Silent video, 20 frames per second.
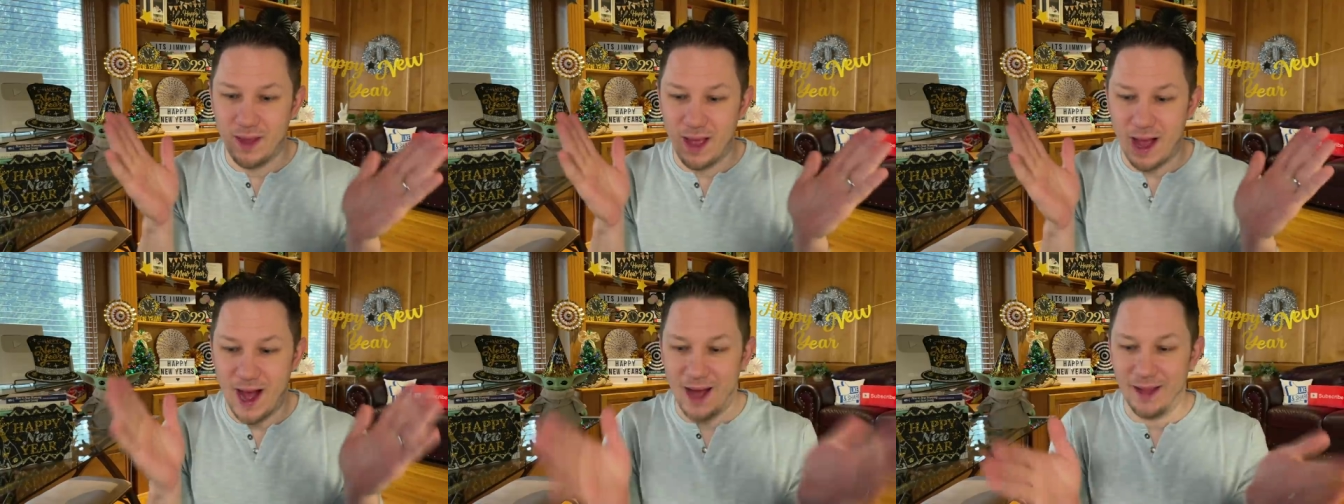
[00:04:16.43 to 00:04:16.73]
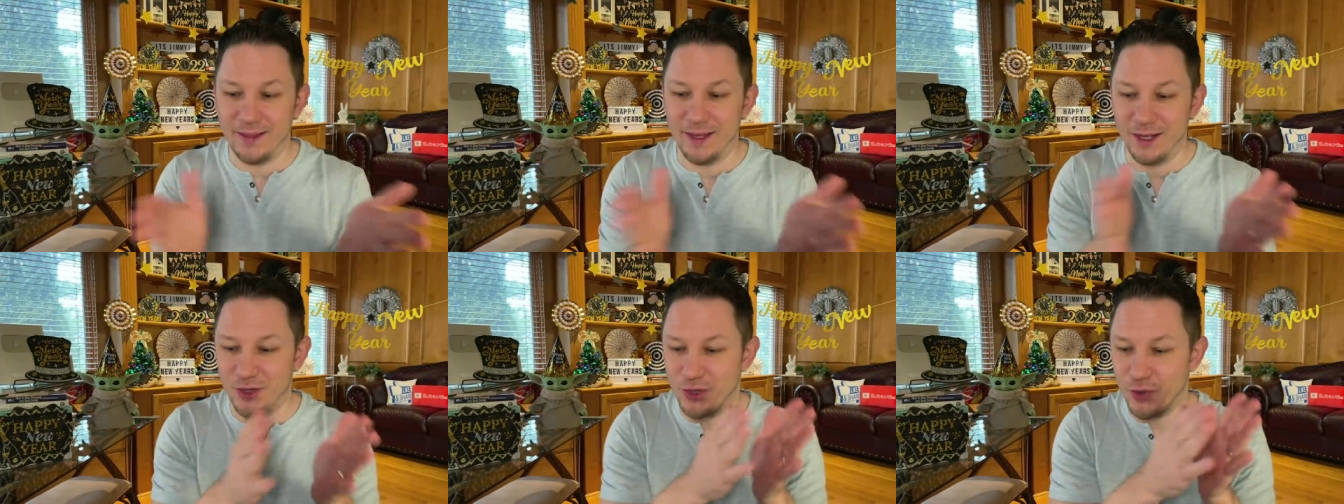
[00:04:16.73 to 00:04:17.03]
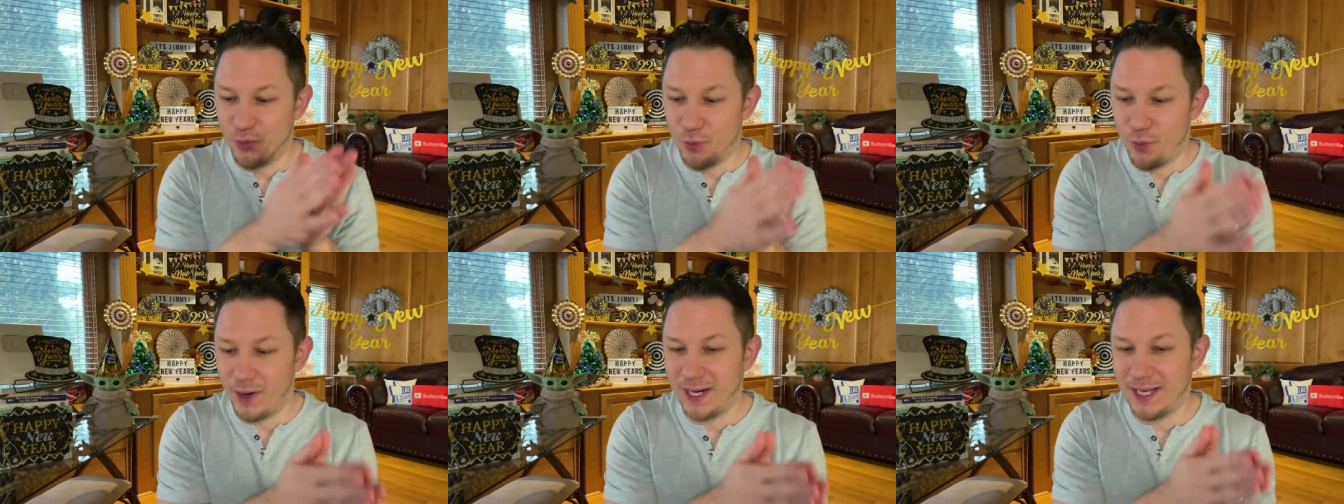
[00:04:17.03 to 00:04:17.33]
on the
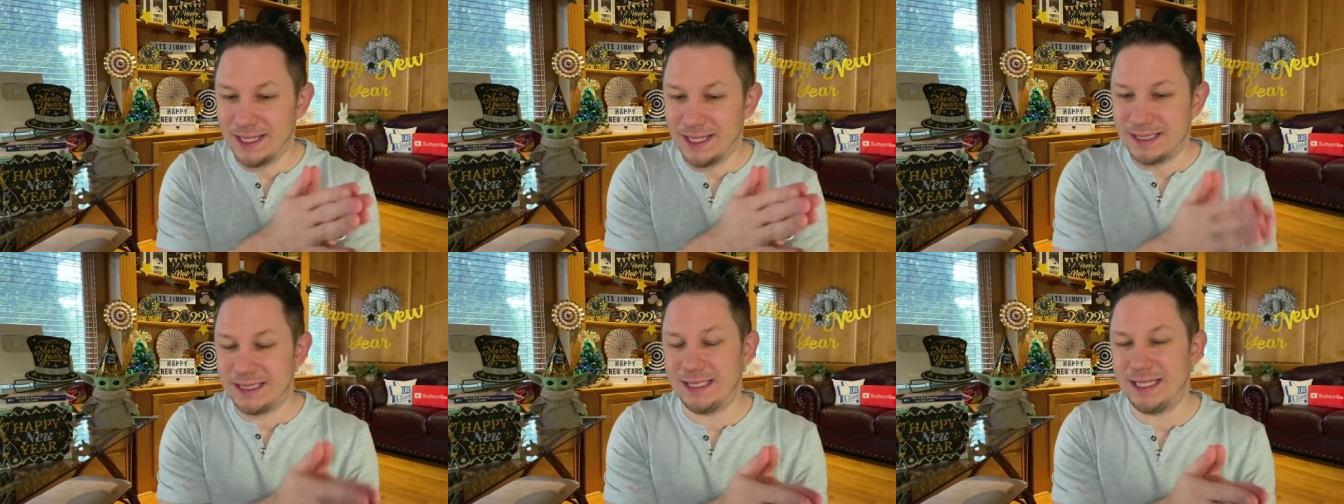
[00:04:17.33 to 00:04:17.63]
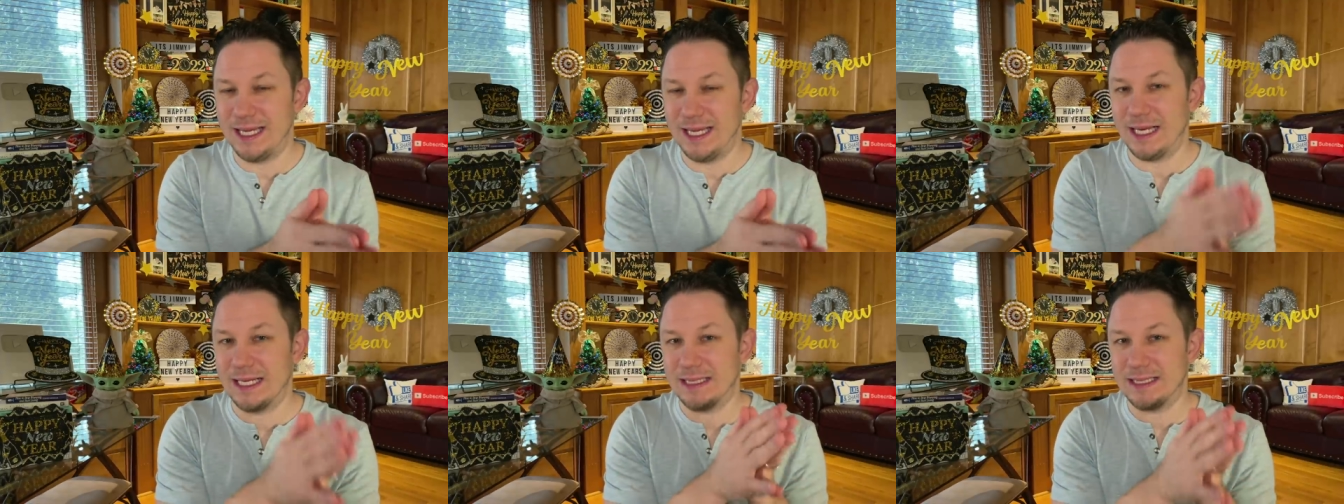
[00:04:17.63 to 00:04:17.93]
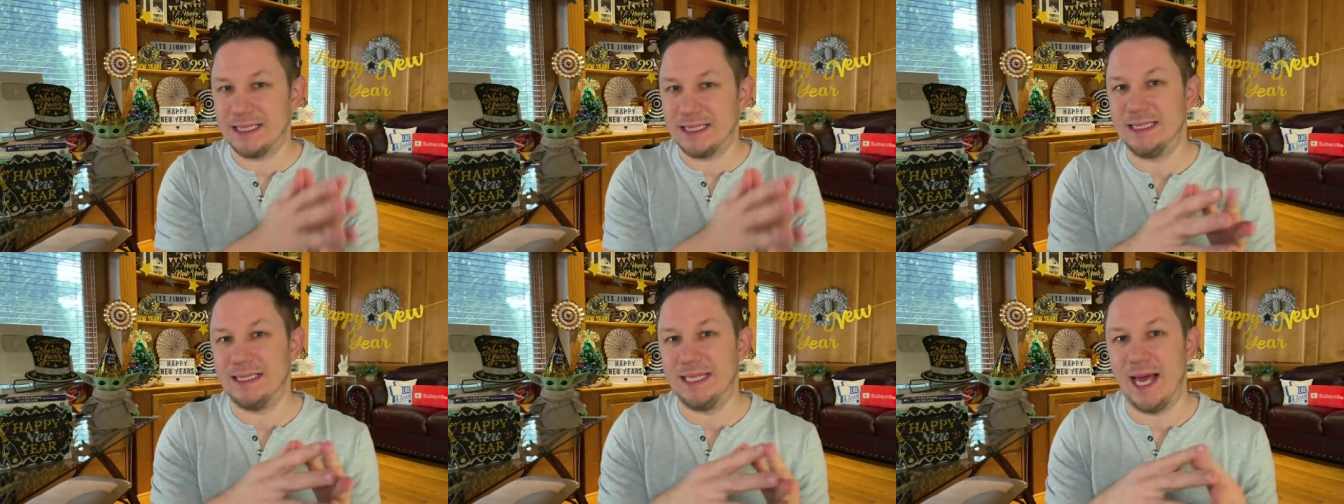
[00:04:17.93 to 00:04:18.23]
26th,
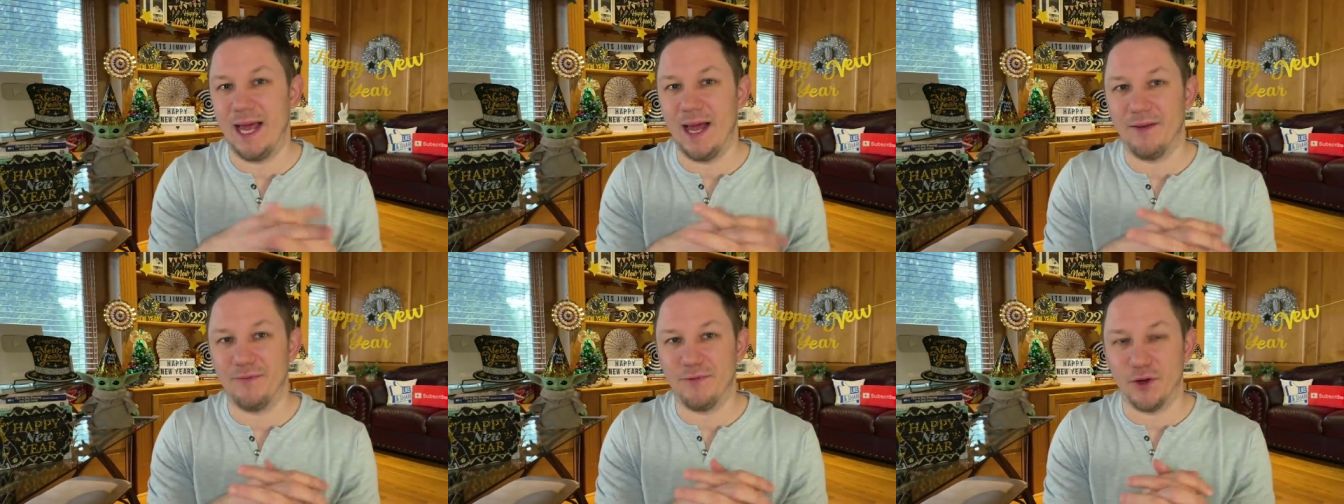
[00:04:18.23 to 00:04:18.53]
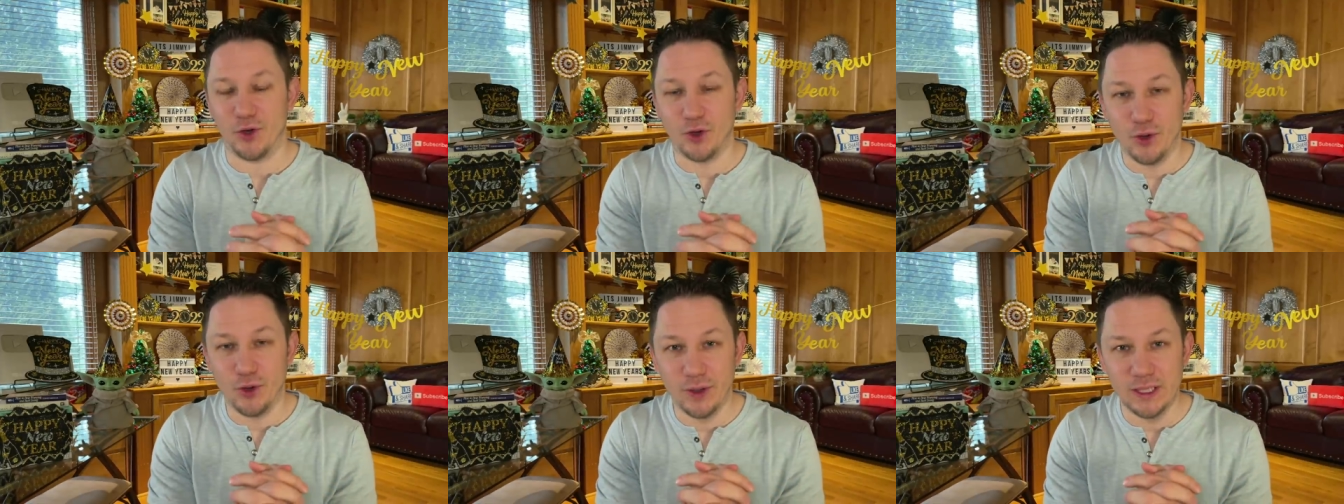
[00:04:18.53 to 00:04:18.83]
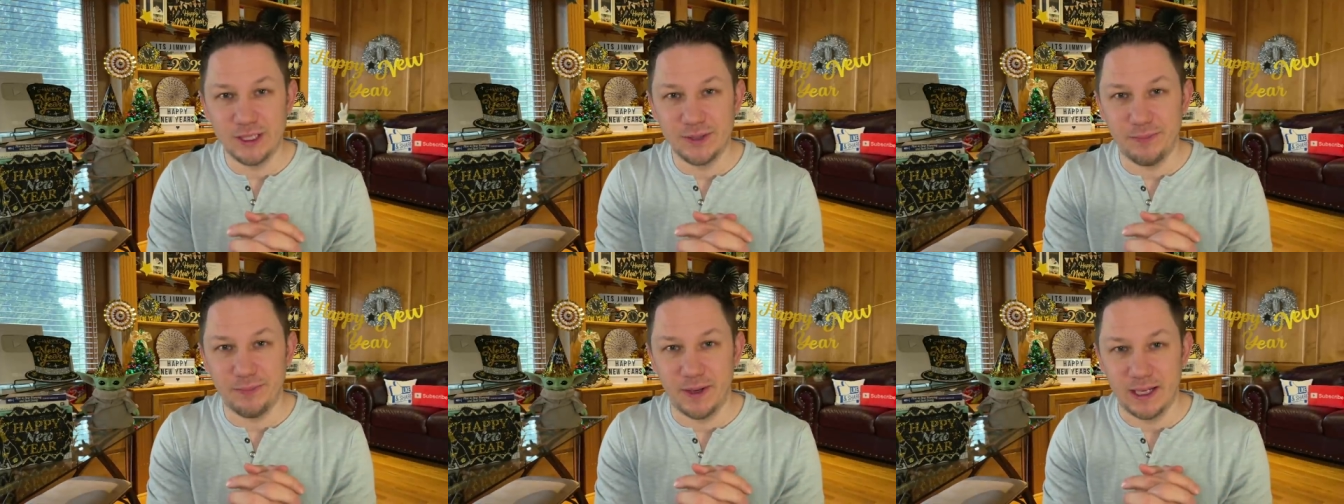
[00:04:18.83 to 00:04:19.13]
the day after
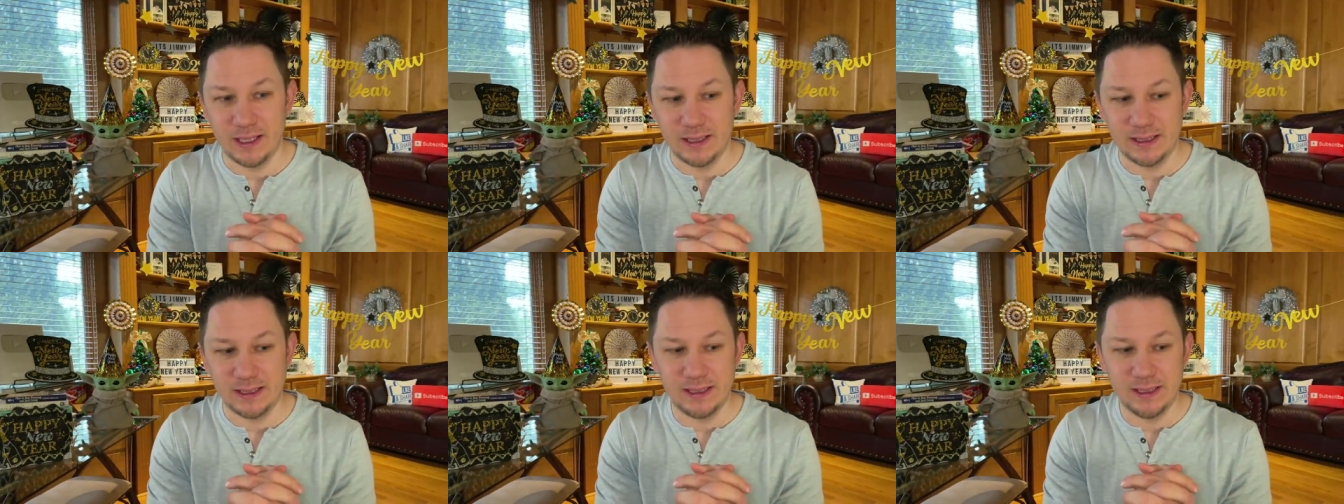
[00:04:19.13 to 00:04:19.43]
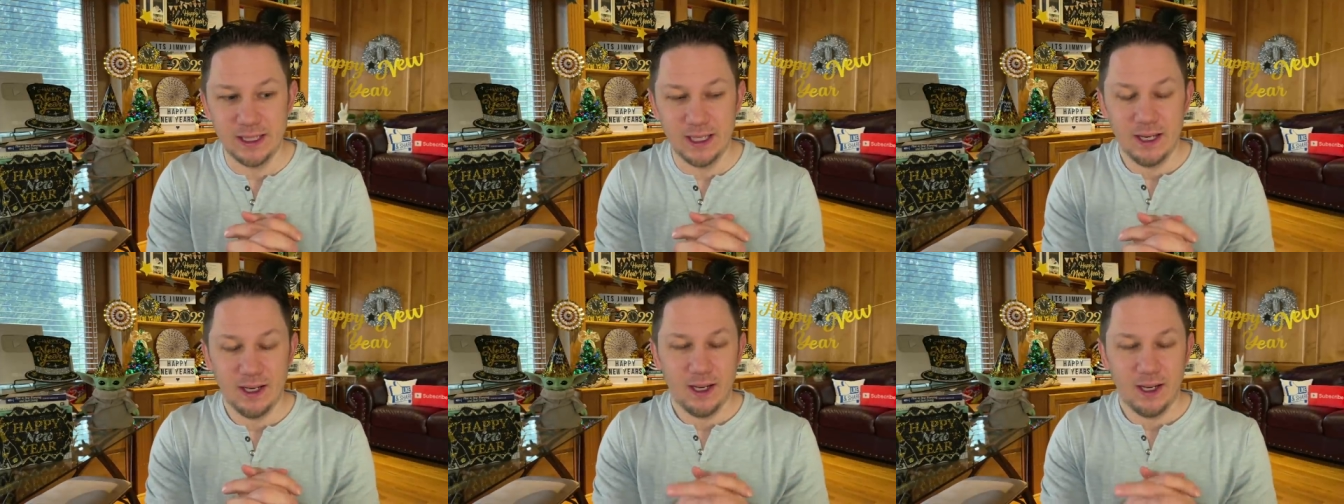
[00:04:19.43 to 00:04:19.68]
Christmas,